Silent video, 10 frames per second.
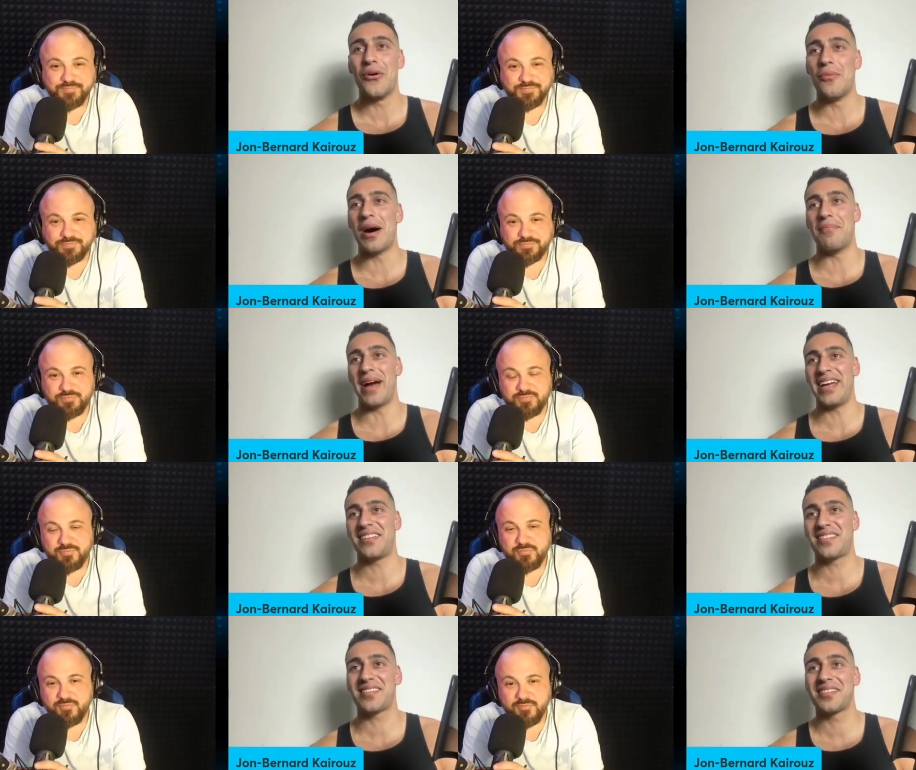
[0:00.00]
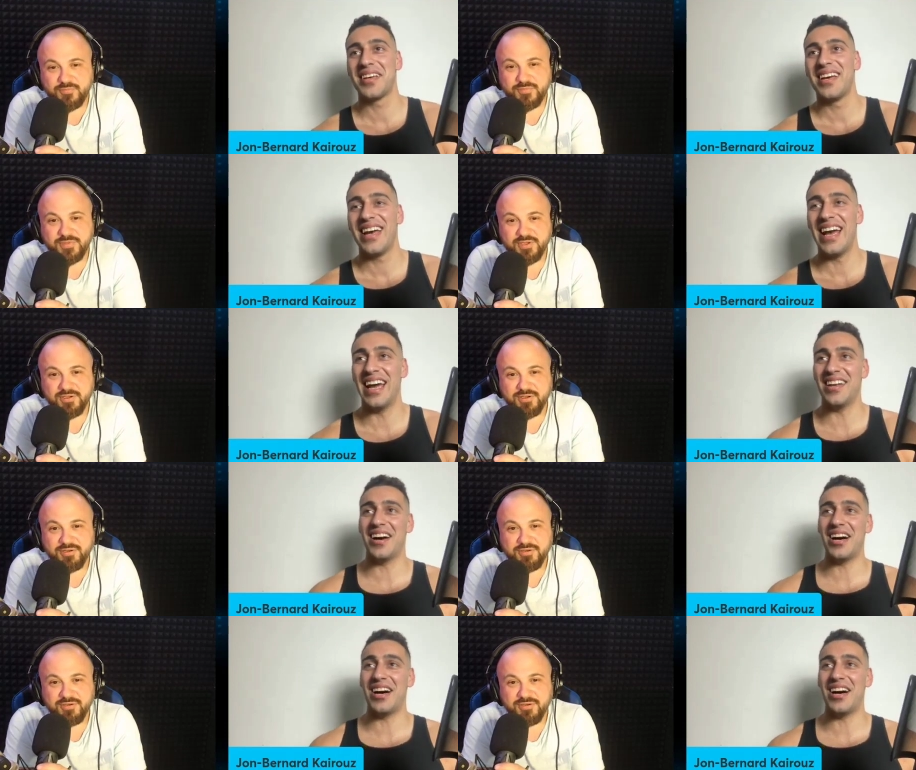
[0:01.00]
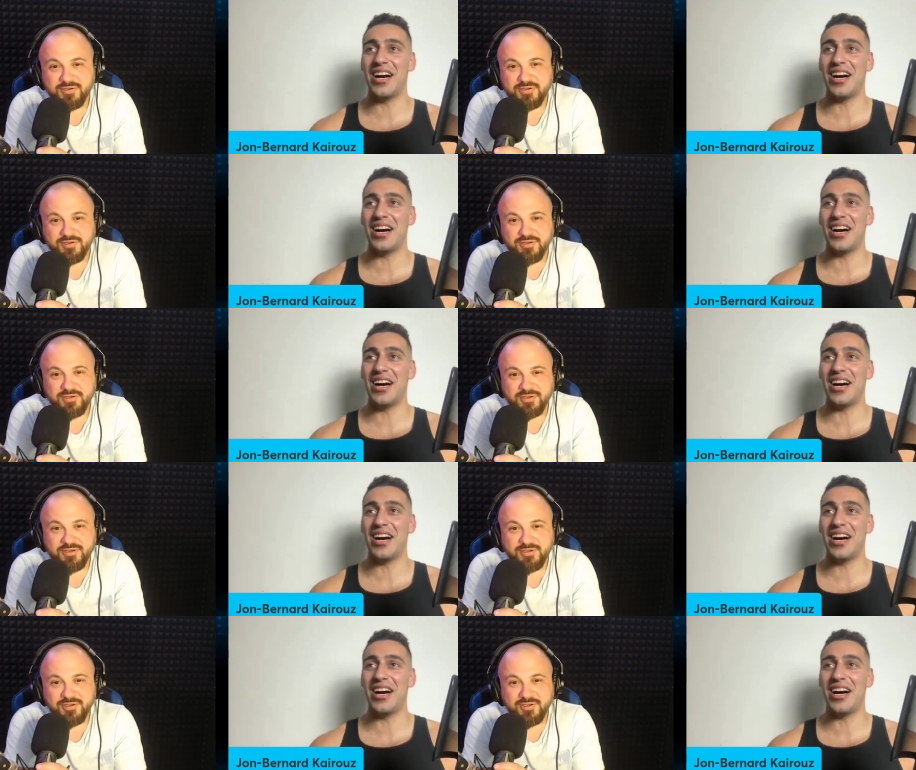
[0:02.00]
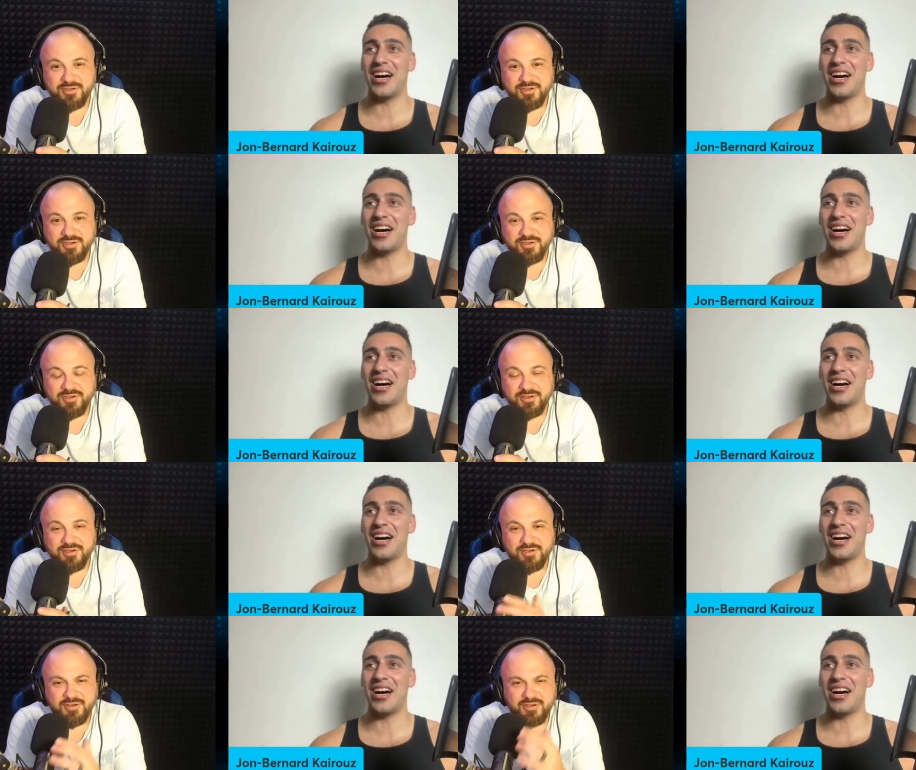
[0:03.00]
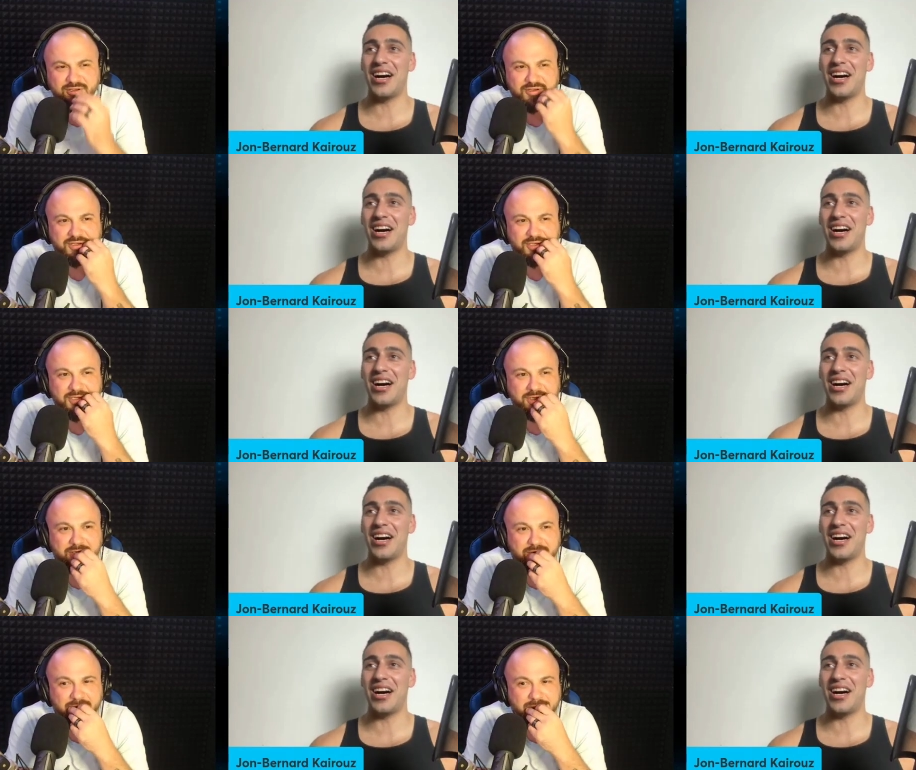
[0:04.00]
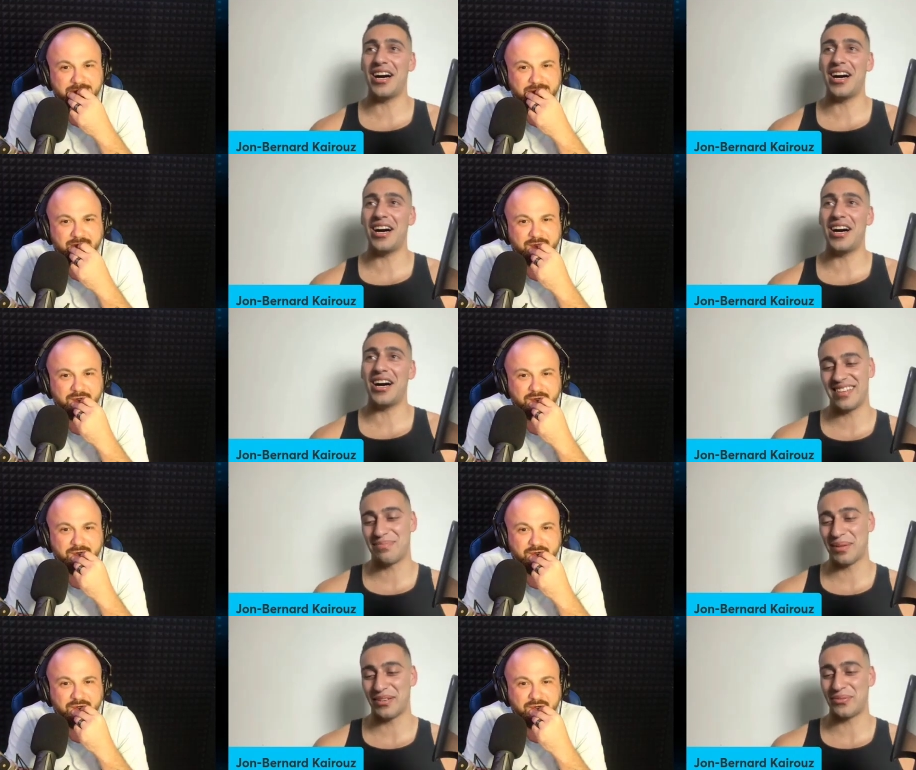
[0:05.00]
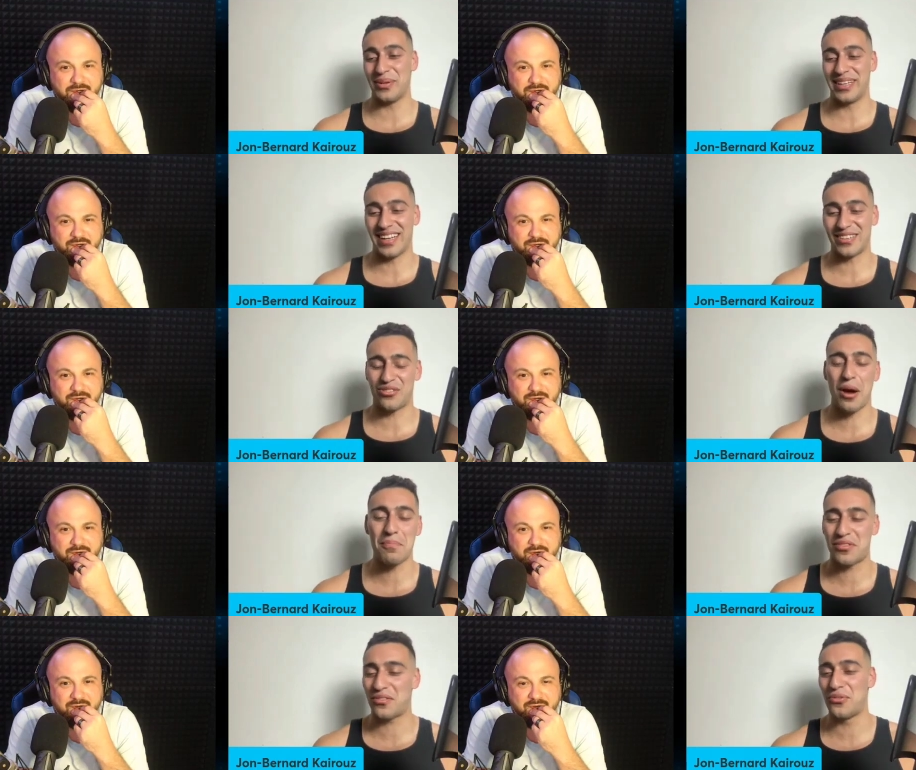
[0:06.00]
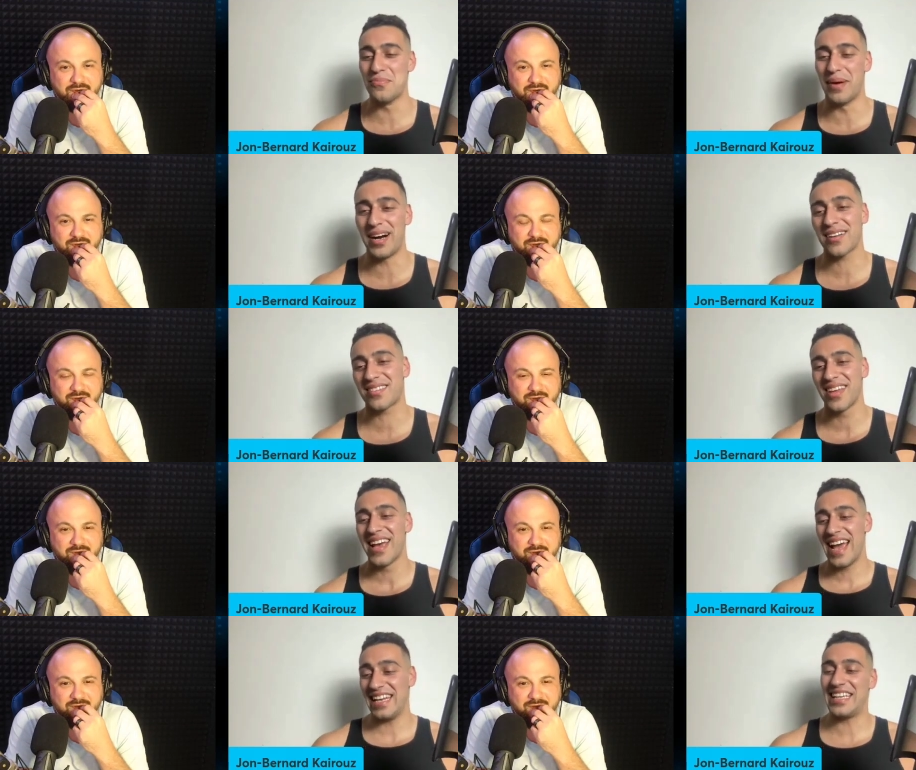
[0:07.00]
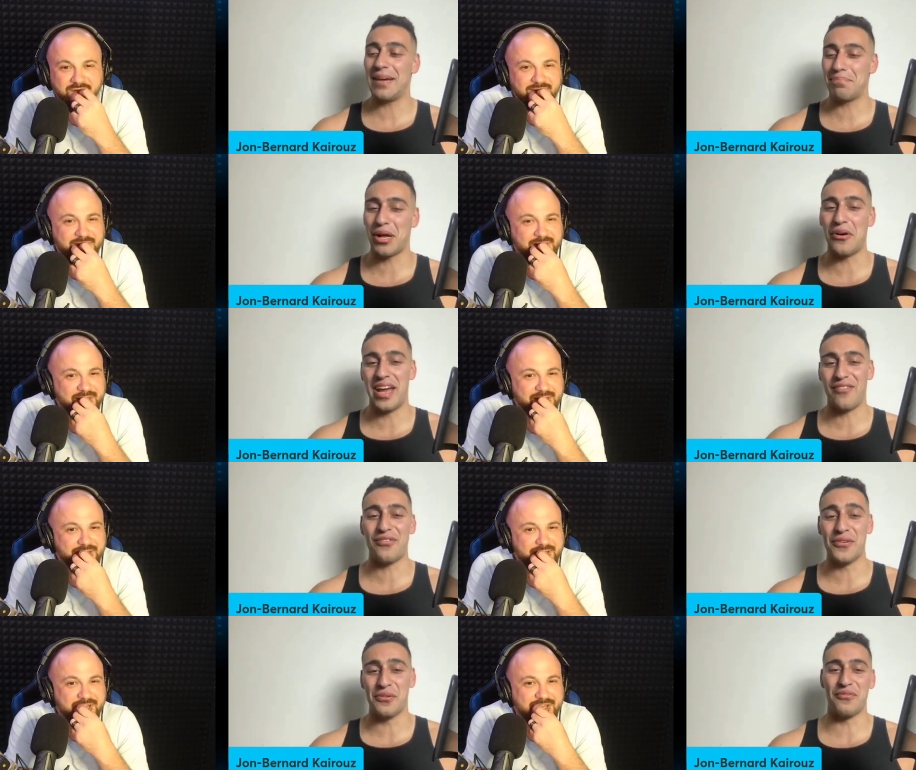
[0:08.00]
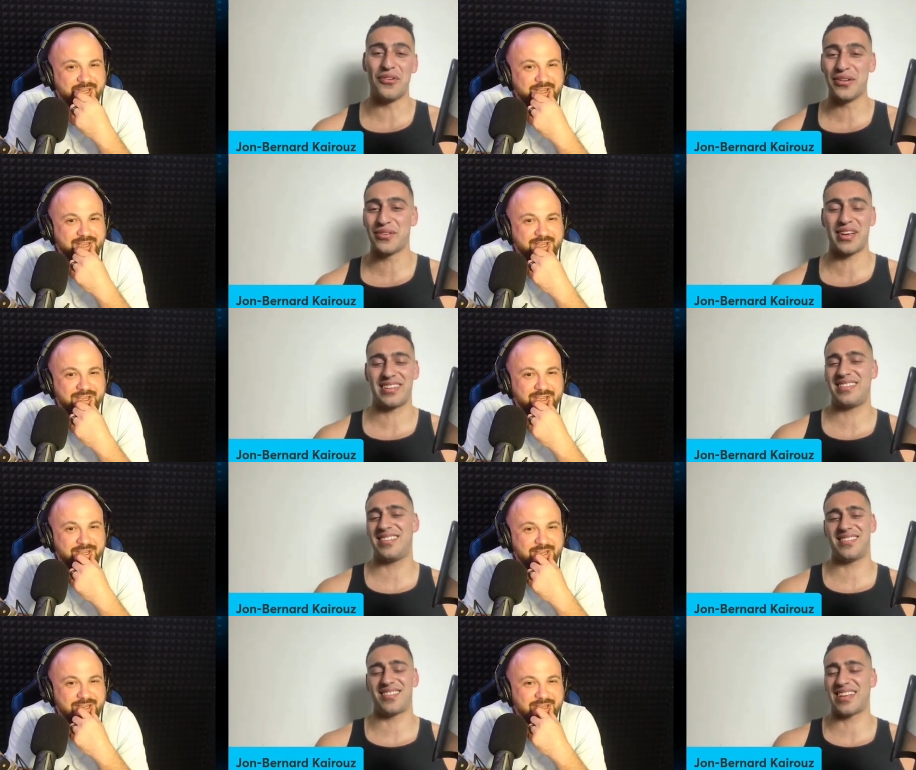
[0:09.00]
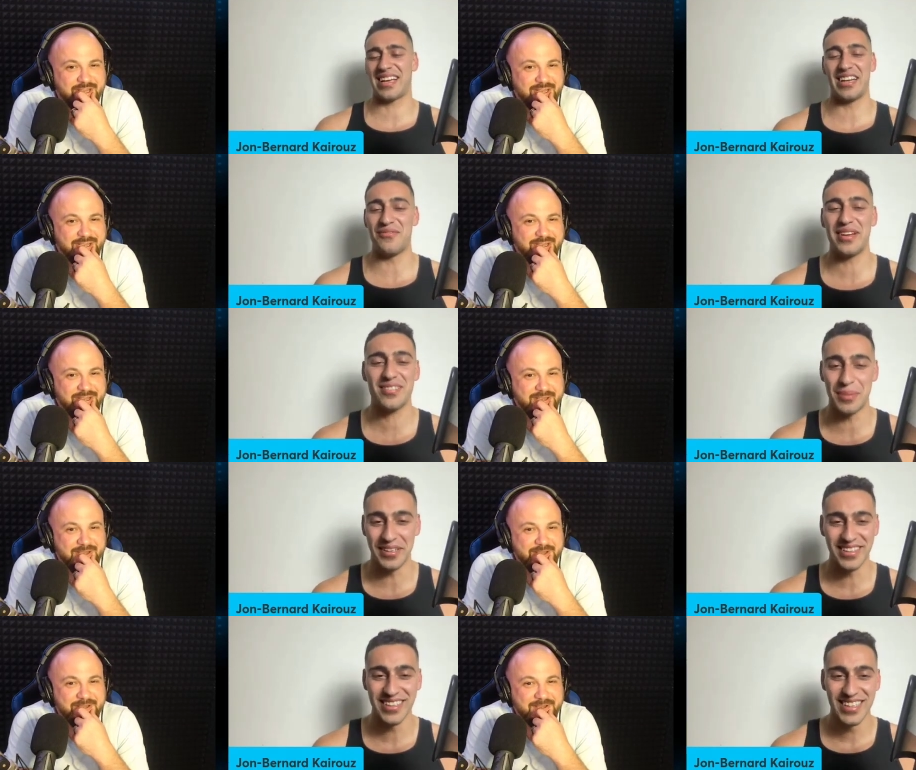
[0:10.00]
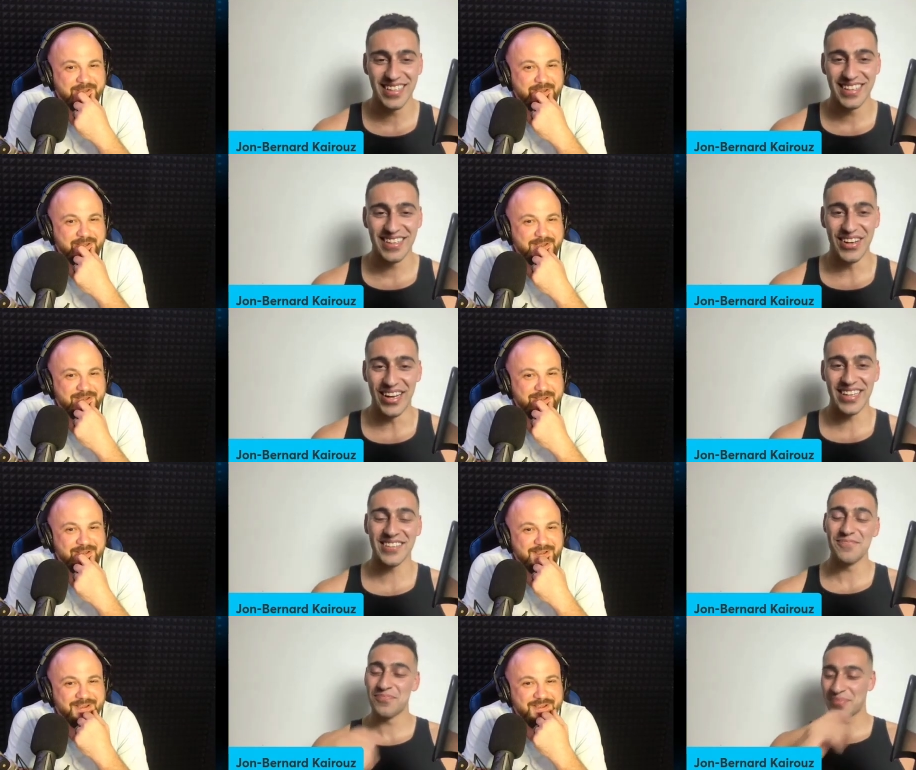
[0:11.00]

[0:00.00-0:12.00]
Speaker 1: all my mates and um, a few other people were like, yeah, there's no chance that this bloke's winning. Like trumped two bucks, and he kept blowing out further and further. I was like, this is just like an investment, you know.